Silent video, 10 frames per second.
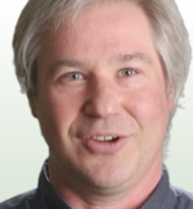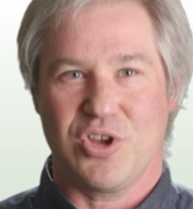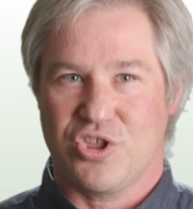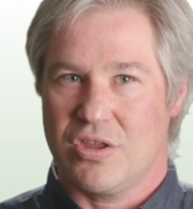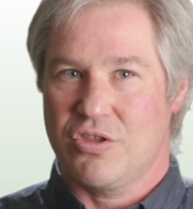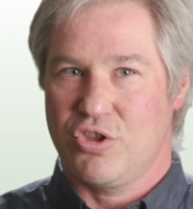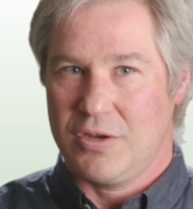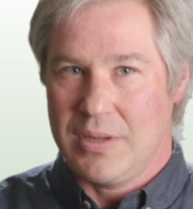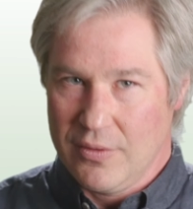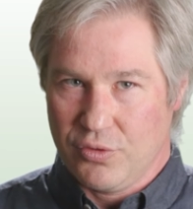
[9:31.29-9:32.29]
A Christian
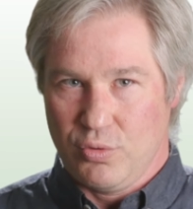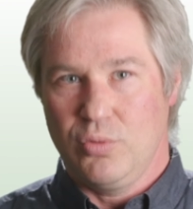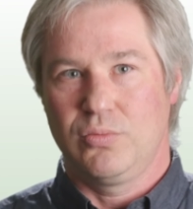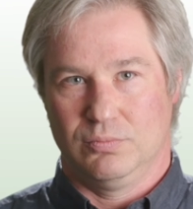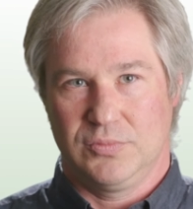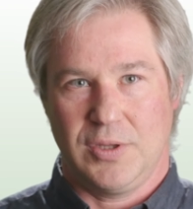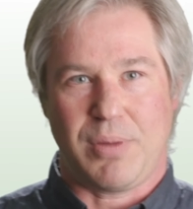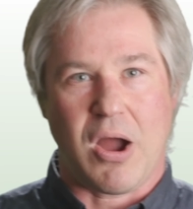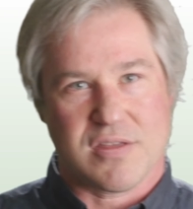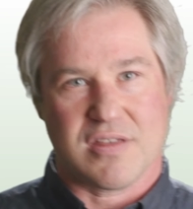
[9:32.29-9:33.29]
should, through the
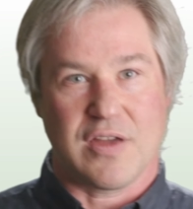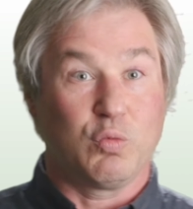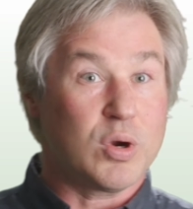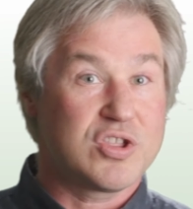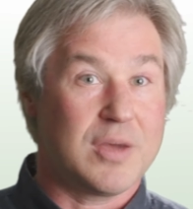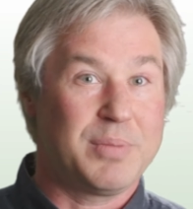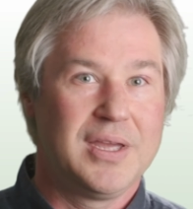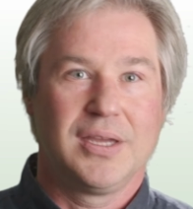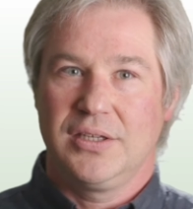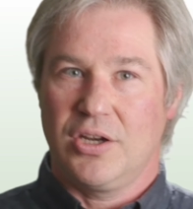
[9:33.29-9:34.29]
process of
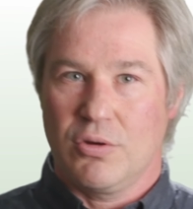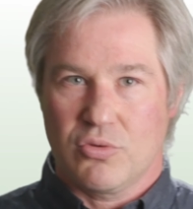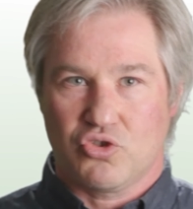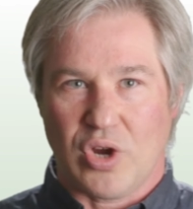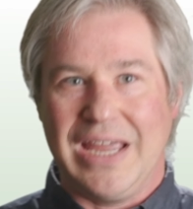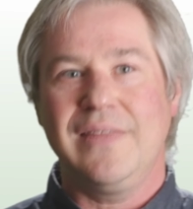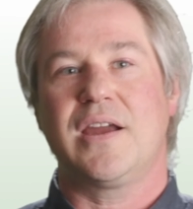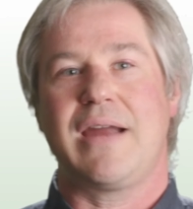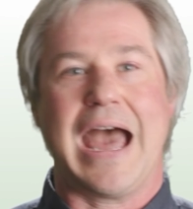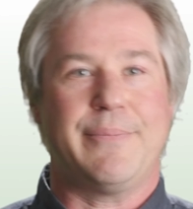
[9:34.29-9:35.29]
worship, you know,
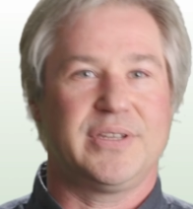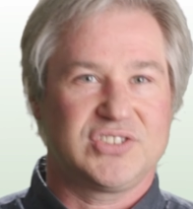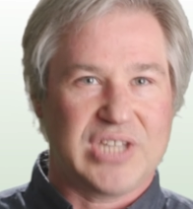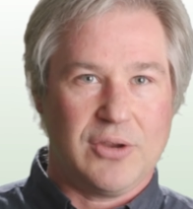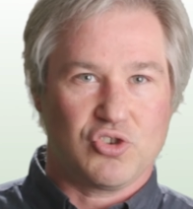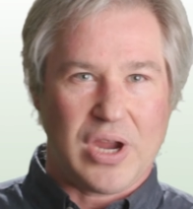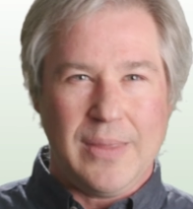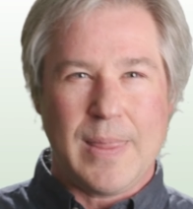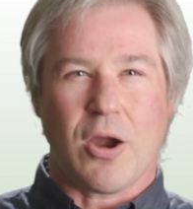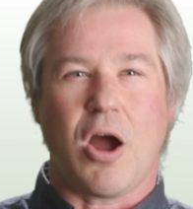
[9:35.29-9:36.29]
train their habits,
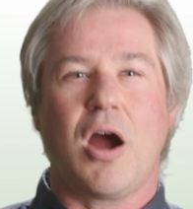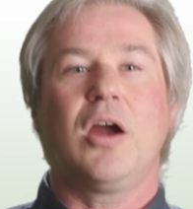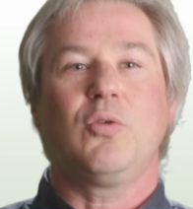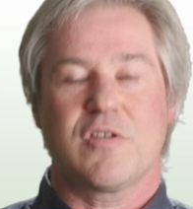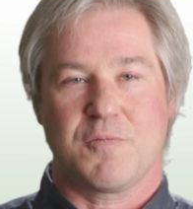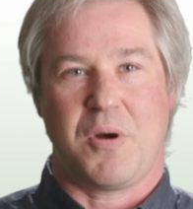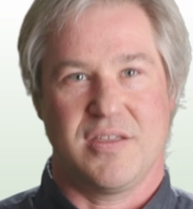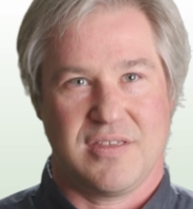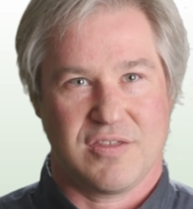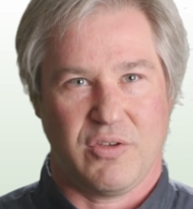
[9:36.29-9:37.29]
train their heart
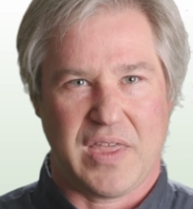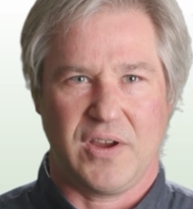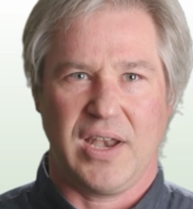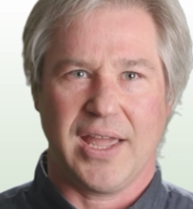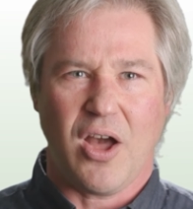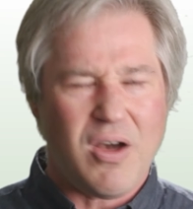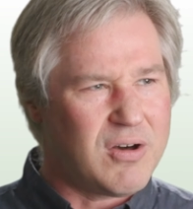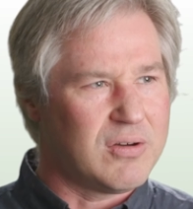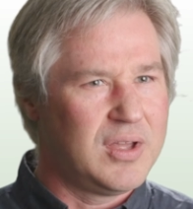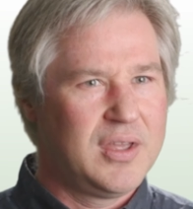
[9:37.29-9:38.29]
responses so that they're like,
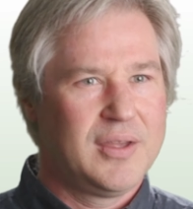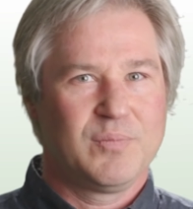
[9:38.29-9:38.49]
oh,